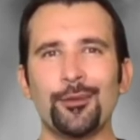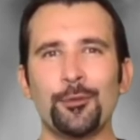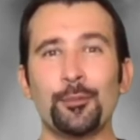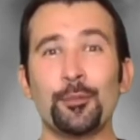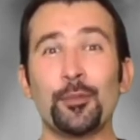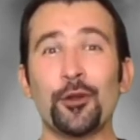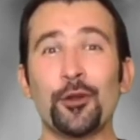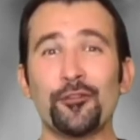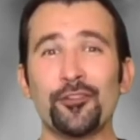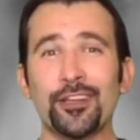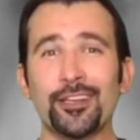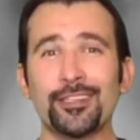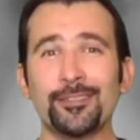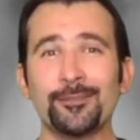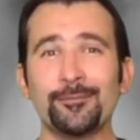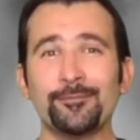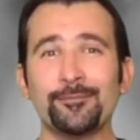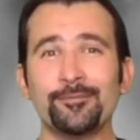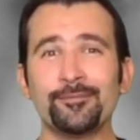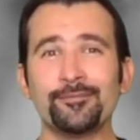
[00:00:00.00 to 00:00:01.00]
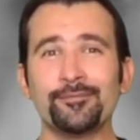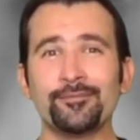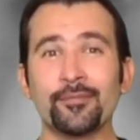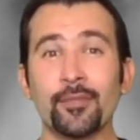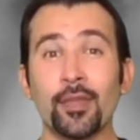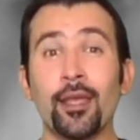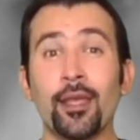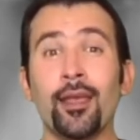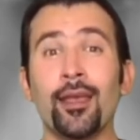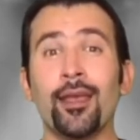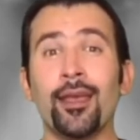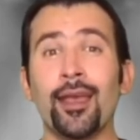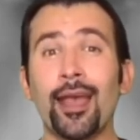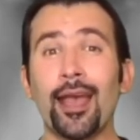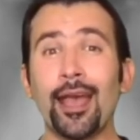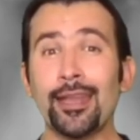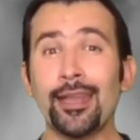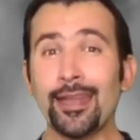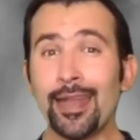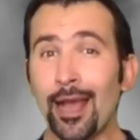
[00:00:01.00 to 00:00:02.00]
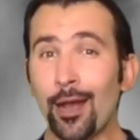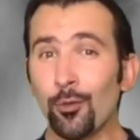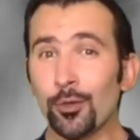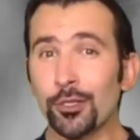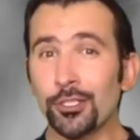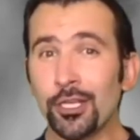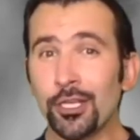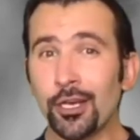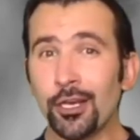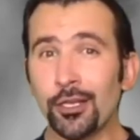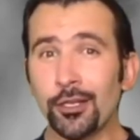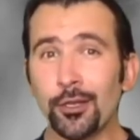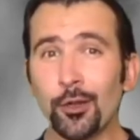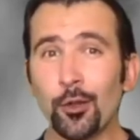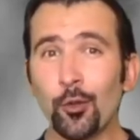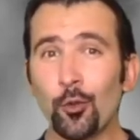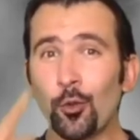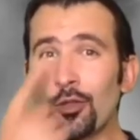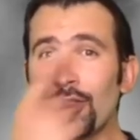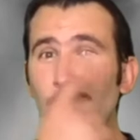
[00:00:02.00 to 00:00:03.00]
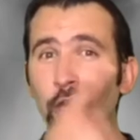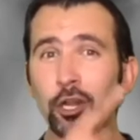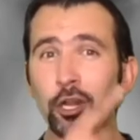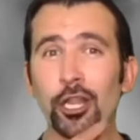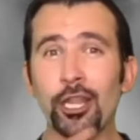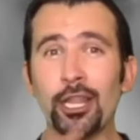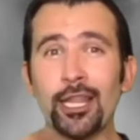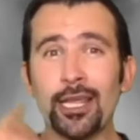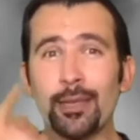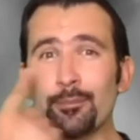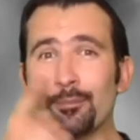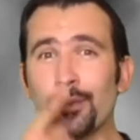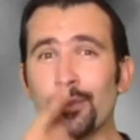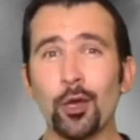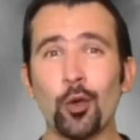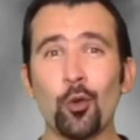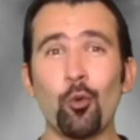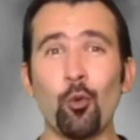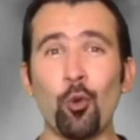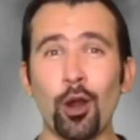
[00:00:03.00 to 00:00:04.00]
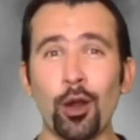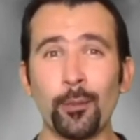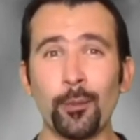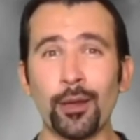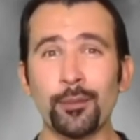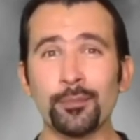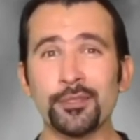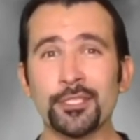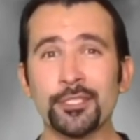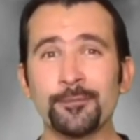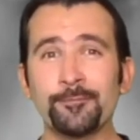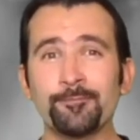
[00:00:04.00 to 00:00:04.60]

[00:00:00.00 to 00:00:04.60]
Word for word: Perfect. And now we're done with our lip warm-ups.